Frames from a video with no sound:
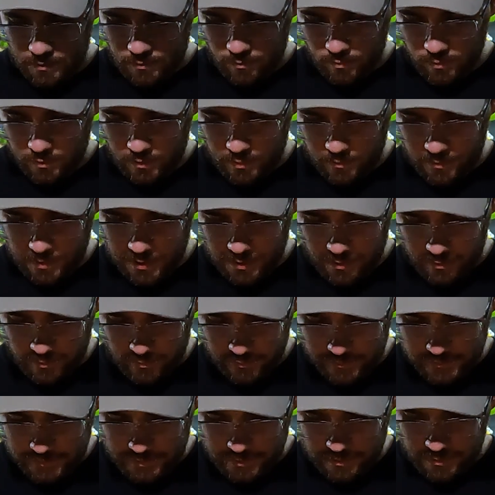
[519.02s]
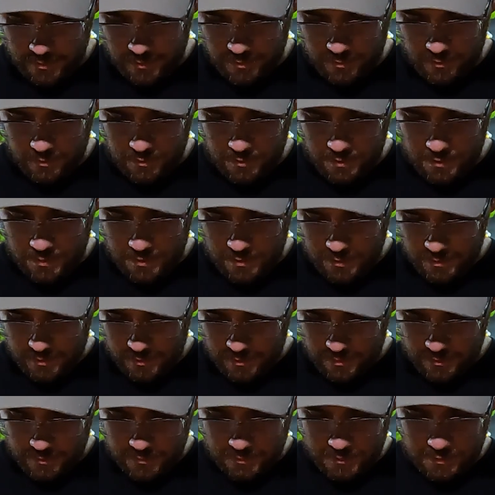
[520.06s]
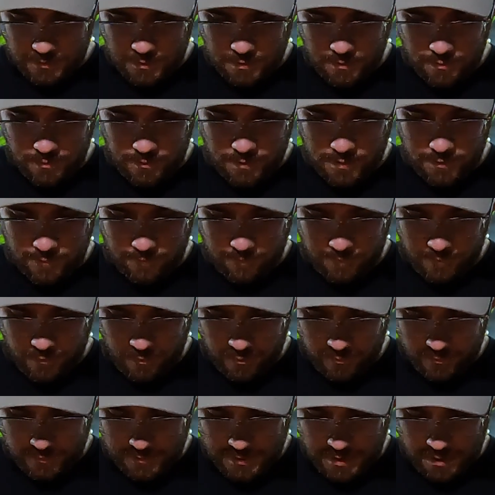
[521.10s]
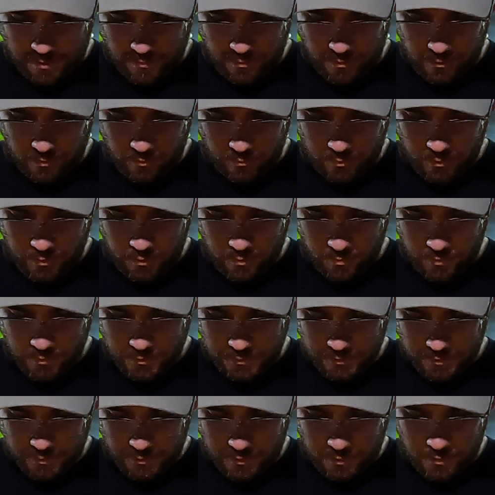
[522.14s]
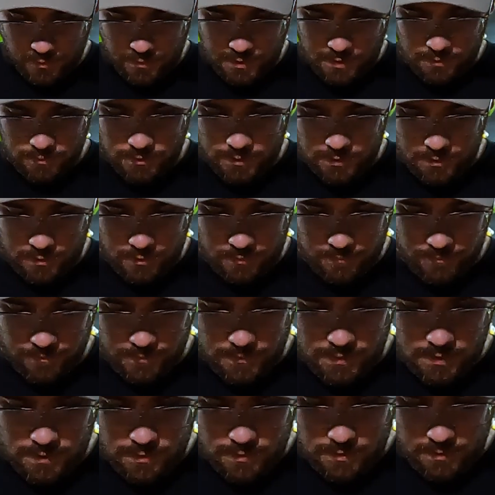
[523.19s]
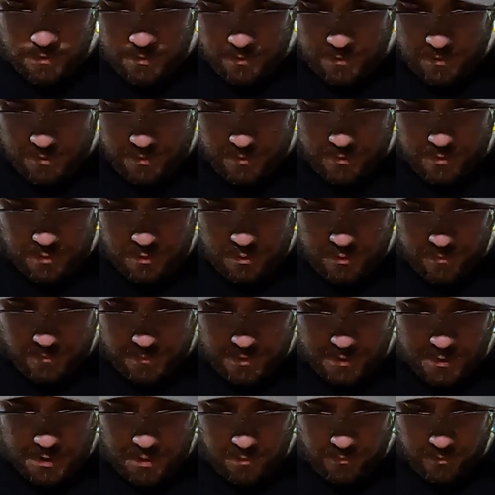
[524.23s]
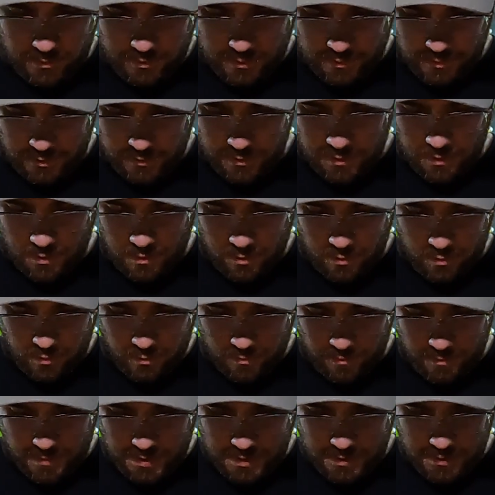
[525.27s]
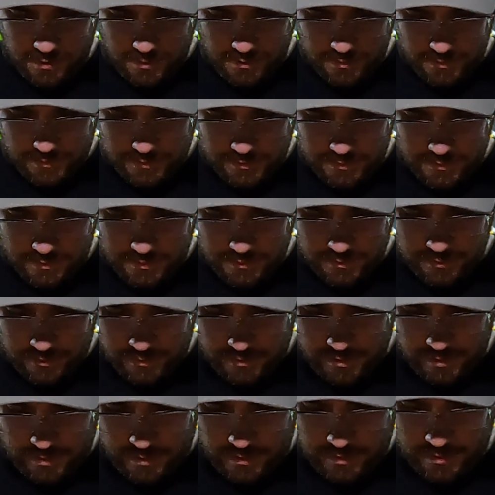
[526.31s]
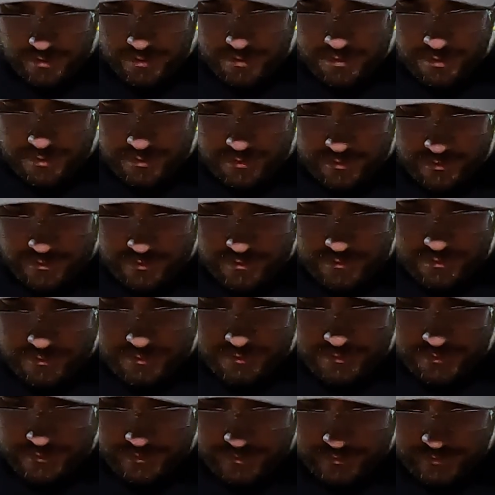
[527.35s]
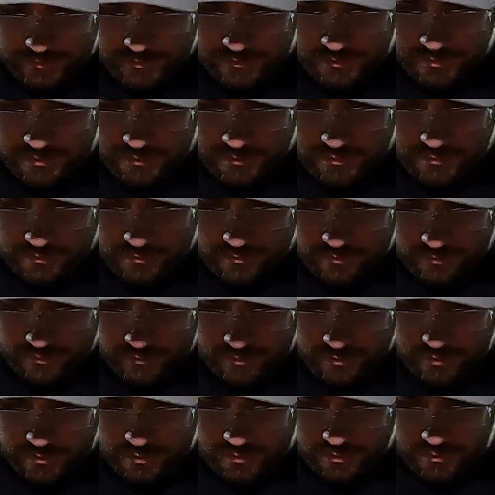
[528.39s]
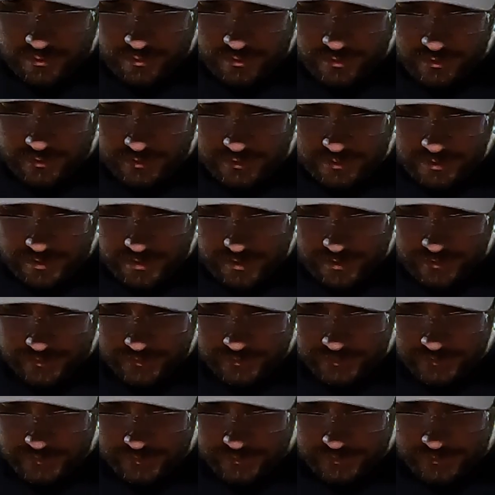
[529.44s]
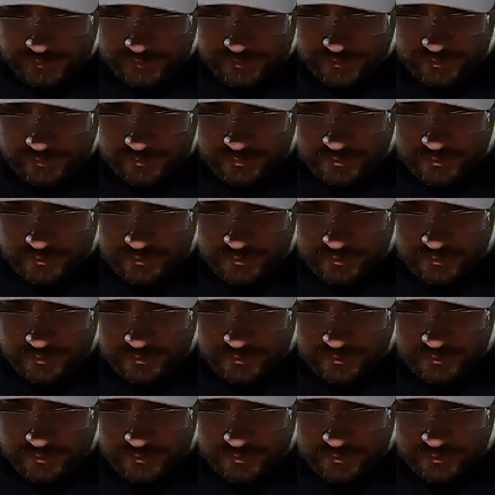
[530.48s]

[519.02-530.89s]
We'll go arrows here to kill that Inferno Tower. We'll go Berserker down here. And now we're going to go minions. And... I guess...